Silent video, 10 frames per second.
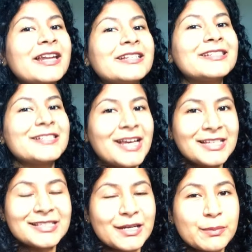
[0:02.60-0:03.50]
and
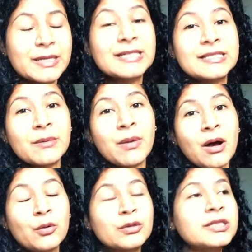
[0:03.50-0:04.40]
today's tip is
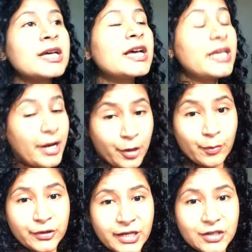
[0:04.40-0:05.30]
about
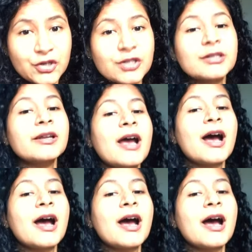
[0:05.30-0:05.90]
accommodation.